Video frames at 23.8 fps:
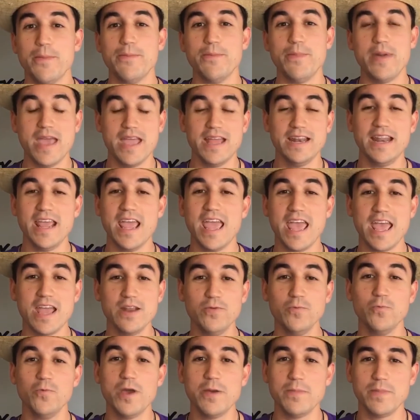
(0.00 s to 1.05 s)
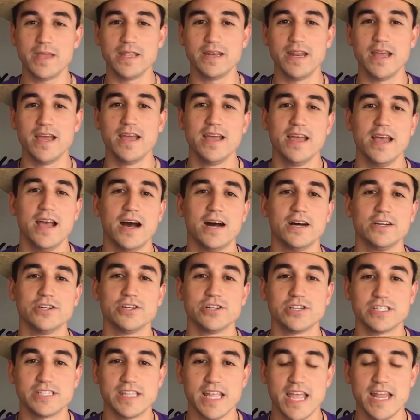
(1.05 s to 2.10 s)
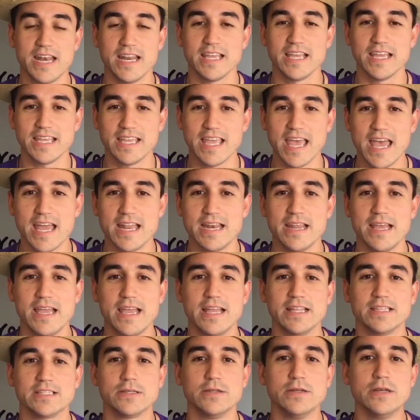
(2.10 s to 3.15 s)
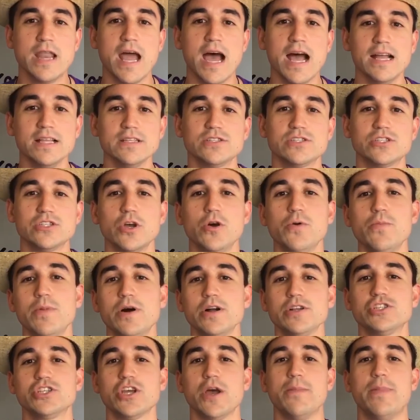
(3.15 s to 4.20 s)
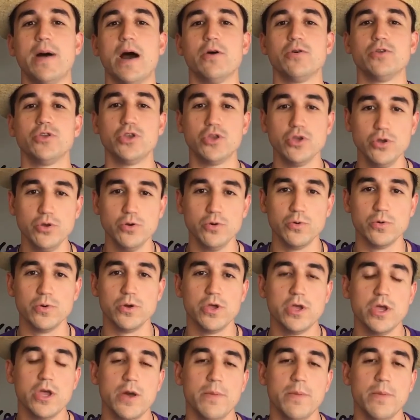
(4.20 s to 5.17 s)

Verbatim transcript: men and women, understanding, again, it's not so much about you,